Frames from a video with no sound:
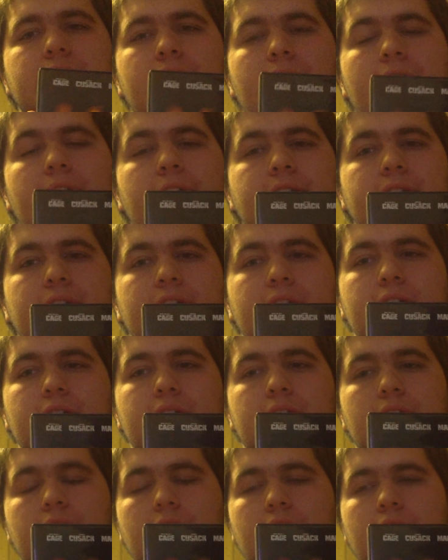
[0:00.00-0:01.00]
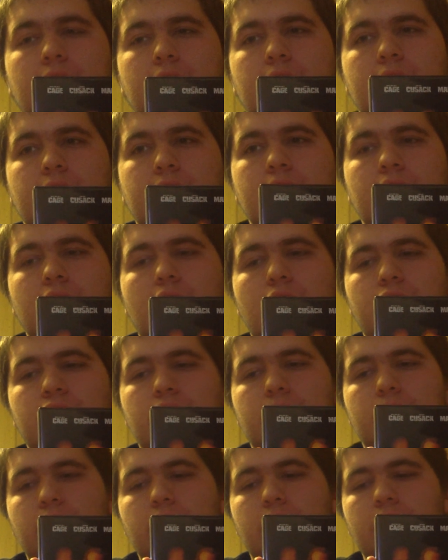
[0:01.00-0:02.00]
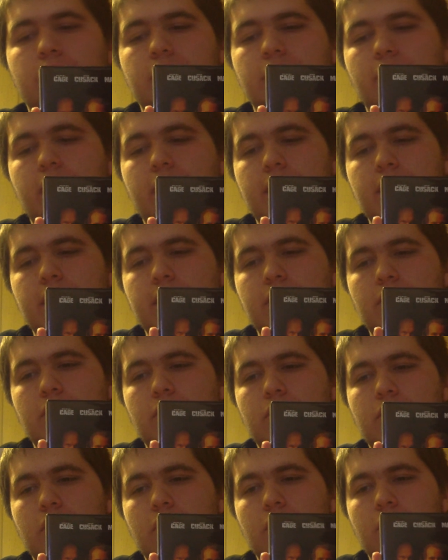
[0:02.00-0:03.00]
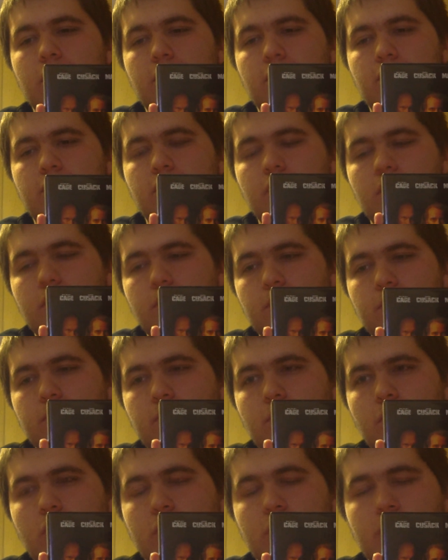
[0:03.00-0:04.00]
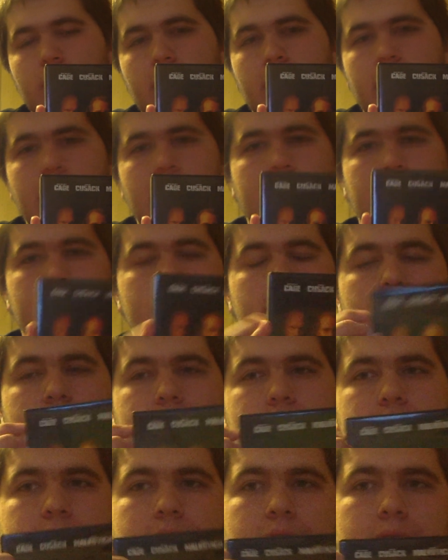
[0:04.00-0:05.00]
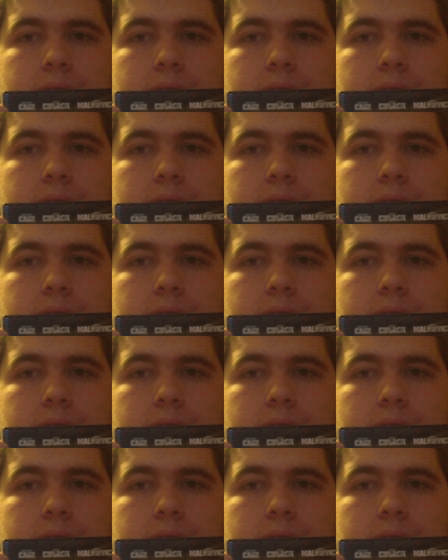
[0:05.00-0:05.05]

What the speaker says: The acting can go from really great or from okay, I guess.